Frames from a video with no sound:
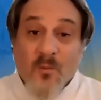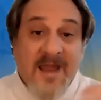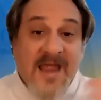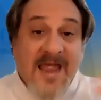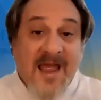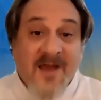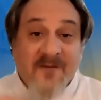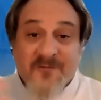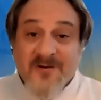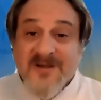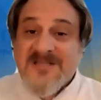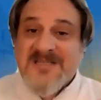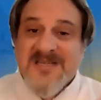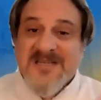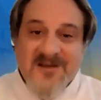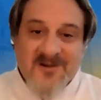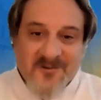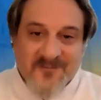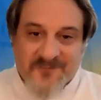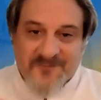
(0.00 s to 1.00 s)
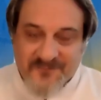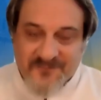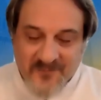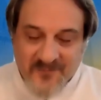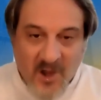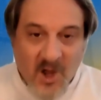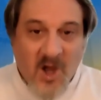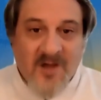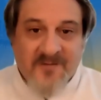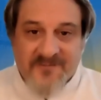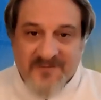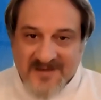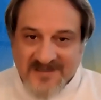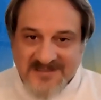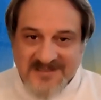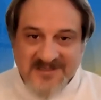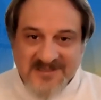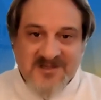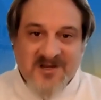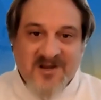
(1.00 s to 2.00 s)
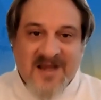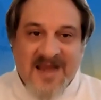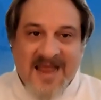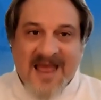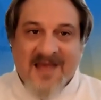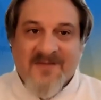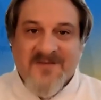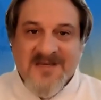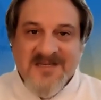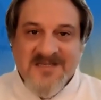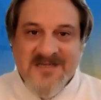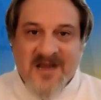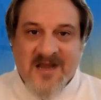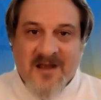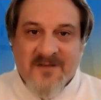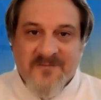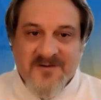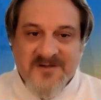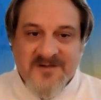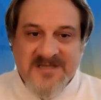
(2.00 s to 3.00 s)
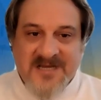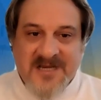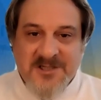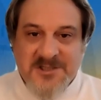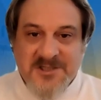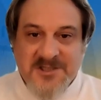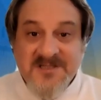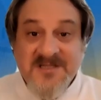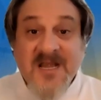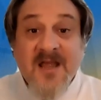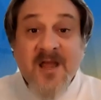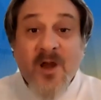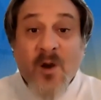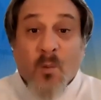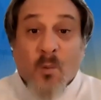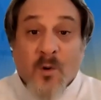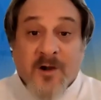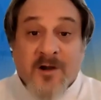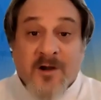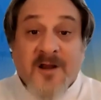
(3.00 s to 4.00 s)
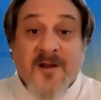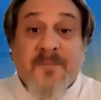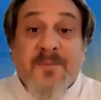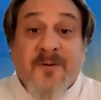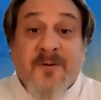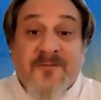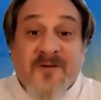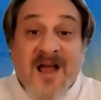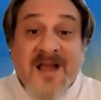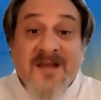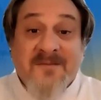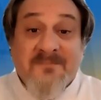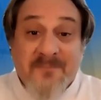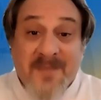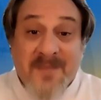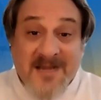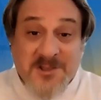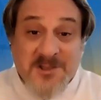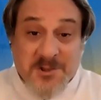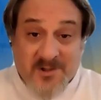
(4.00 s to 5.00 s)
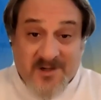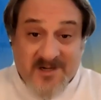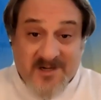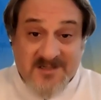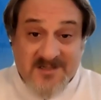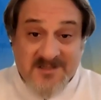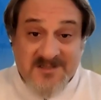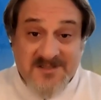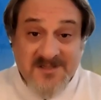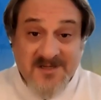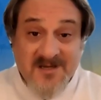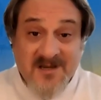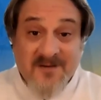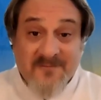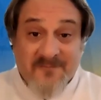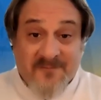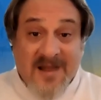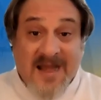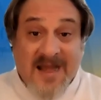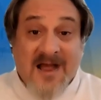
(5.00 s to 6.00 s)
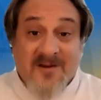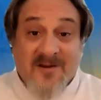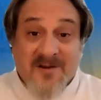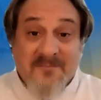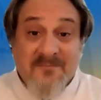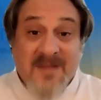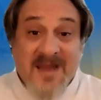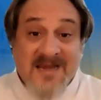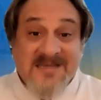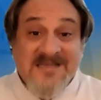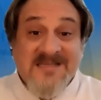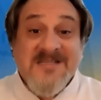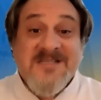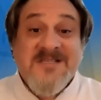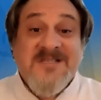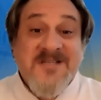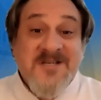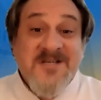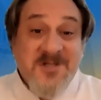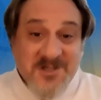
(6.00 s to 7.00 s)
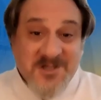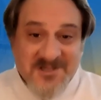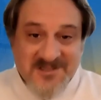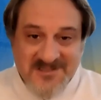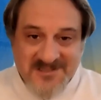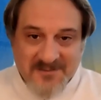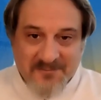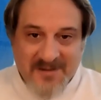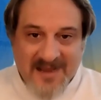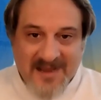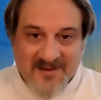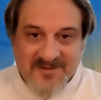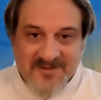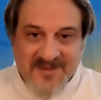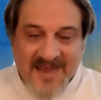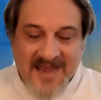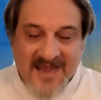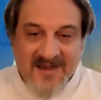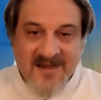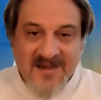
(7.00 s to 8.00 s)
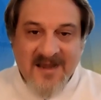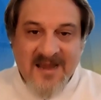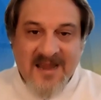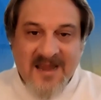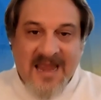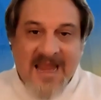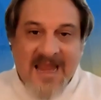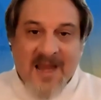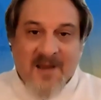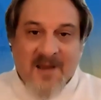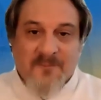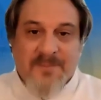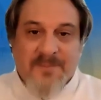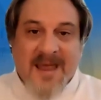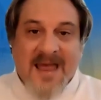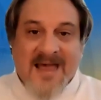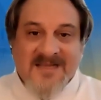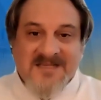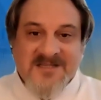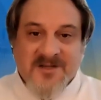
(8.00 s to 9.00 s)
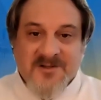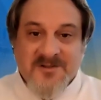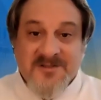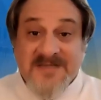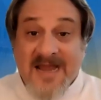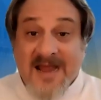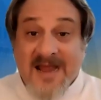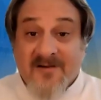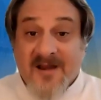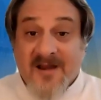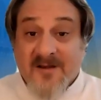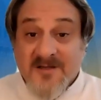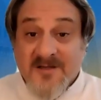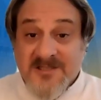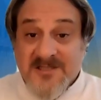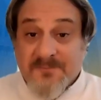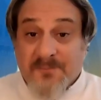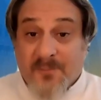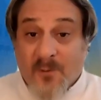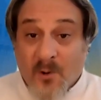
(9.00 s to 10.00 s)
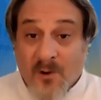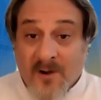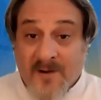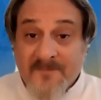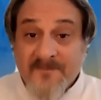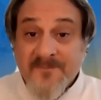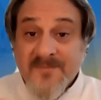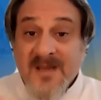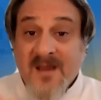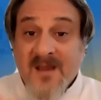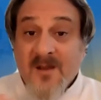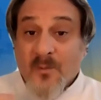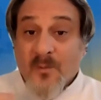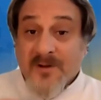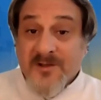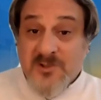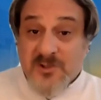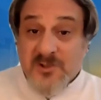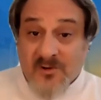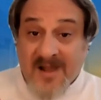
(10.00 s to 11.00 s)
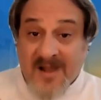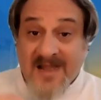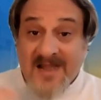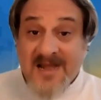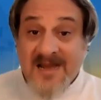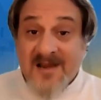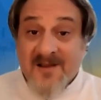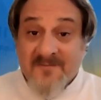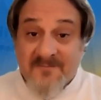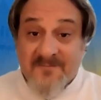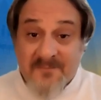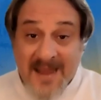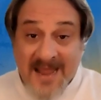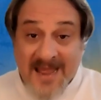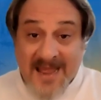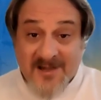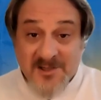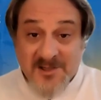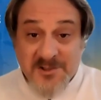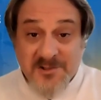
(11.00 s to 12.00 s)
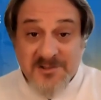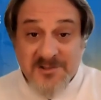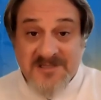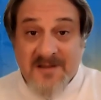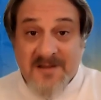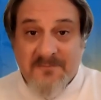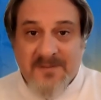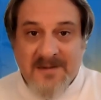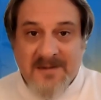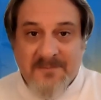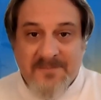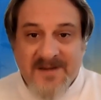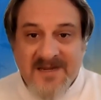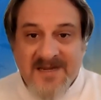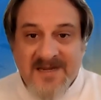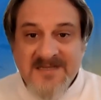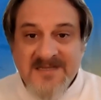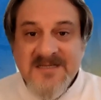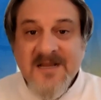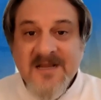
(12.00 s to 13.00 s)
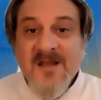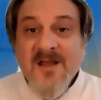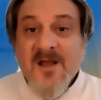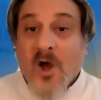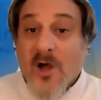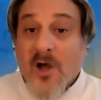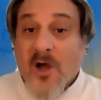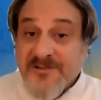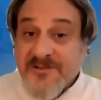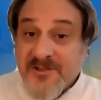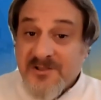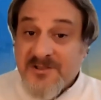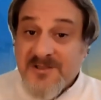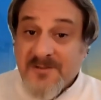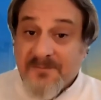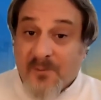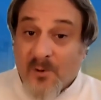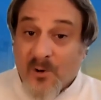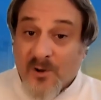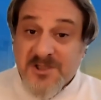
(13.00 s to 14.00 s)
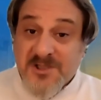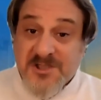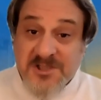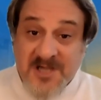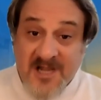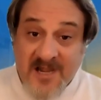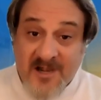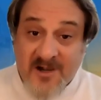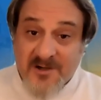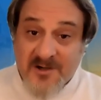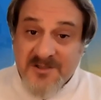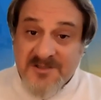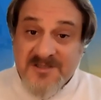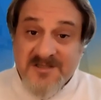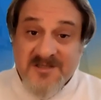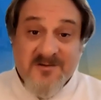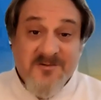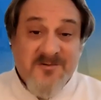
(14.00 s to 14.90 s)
Every single office is going to have these conversations. We're going to provide metrics for how to make decisions about that and pass those down, and support with training of managers, MPPs, also support chairs,